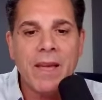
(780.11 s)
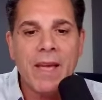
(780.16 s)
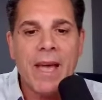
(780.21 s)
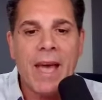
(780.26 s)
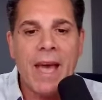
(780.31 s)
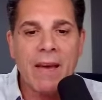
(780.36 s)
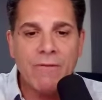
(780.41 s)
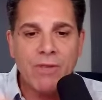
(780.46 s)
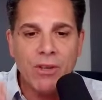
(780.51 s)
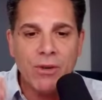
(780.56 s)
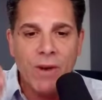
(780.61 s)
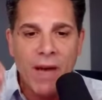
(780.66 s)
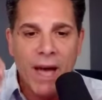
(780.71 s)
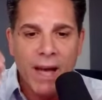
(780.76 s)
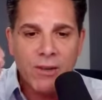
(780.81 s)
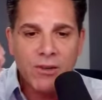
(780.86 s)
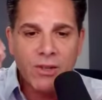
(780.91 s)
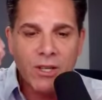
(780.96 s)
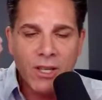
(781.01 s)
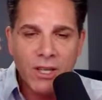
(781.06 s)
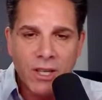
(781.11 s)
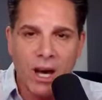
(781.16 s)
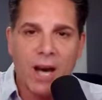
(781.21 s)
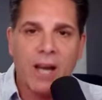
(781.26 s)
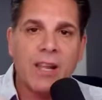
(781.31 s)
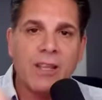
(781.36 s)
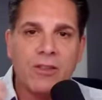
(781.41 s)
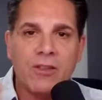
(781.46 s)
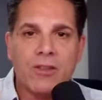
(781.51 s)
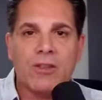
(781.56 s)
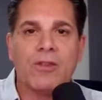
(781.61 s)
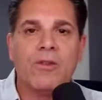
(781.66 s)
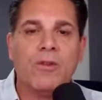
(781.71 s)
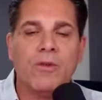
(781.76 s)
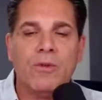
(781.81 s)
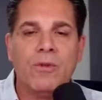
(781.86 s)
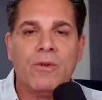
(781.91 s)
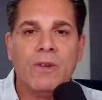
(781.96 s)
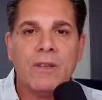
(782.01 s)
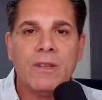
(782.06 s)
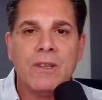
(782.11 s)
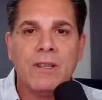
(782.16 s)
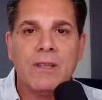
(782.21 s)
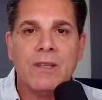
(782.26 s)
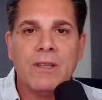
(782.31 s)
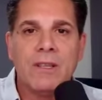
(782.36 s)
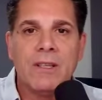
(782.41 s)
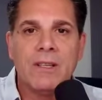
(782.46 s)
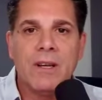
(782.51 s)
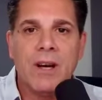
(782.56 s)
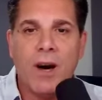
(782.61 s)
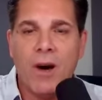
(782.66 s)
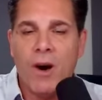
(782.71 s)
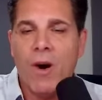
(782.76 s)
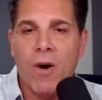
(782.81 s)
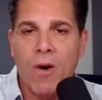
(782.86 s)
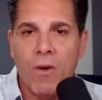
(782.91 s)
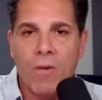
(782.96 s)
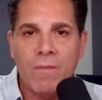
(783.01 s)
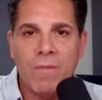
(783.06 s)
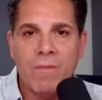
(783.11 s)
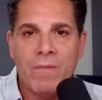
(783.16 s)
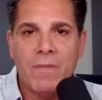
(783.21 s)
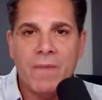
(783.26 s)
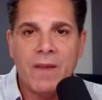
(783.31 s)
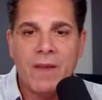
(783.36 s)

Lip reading: have you actually gone into a home?